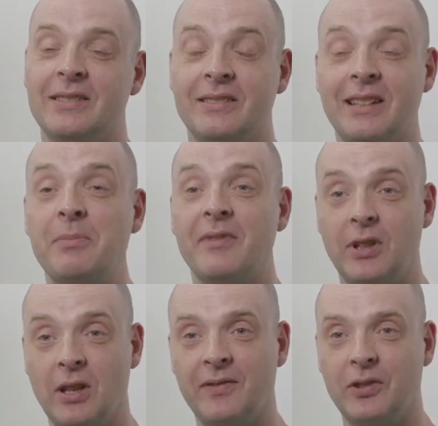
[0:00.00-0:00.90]
As an example of the
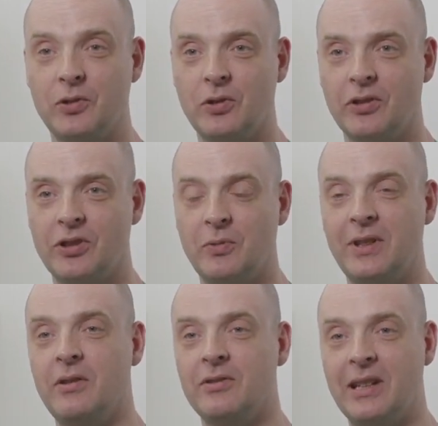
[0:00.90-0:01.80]
governance structure
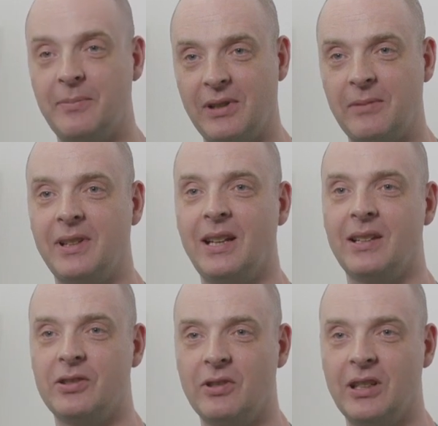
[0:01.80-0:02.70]
we use in our primary
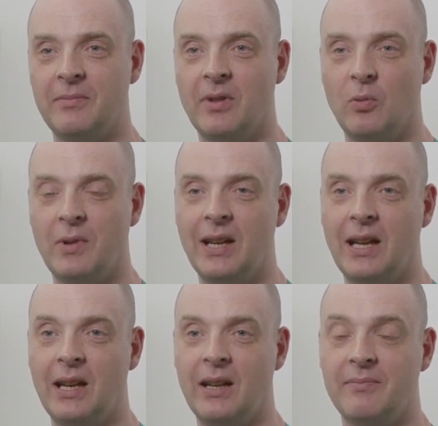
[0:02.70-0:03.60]
care stream, we
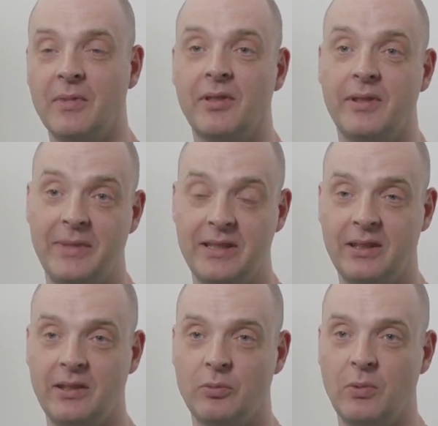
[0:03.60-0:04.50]
have monthly
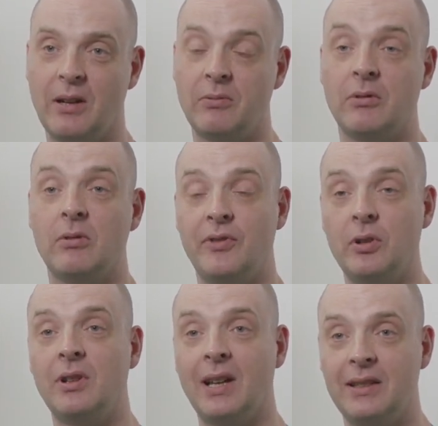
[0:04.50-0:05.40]
meetings where we
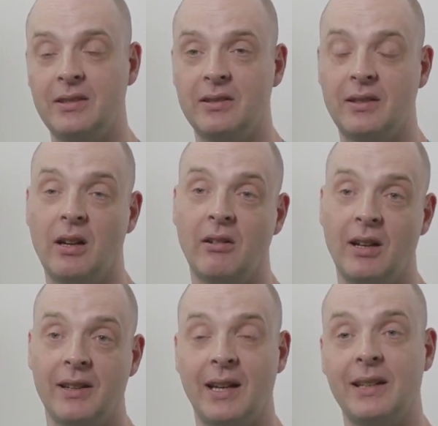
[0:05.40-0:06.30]
review cases that are
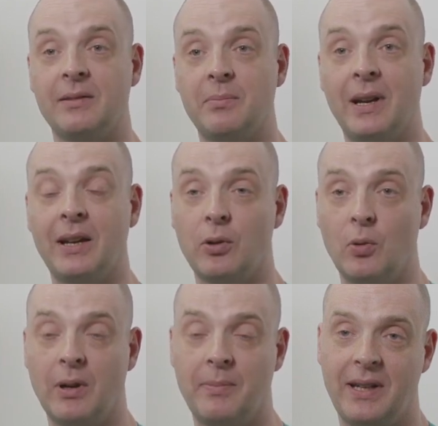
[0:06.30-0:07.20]
either handed back or
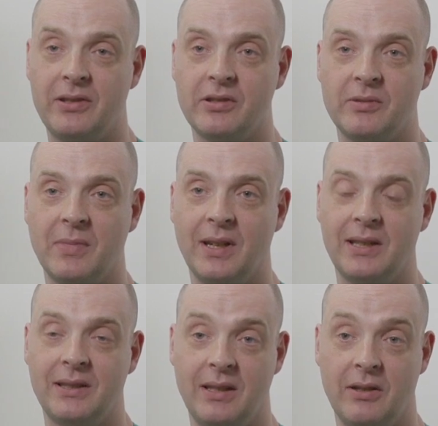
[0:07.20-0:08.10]
where patients
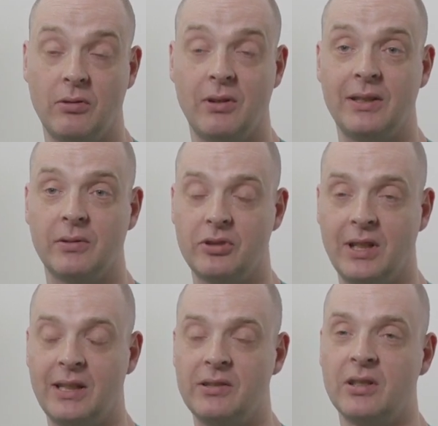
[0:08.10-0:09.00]
may deteriorate or
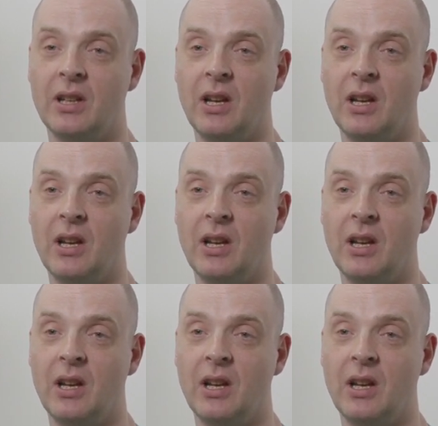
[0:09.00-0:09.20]
change.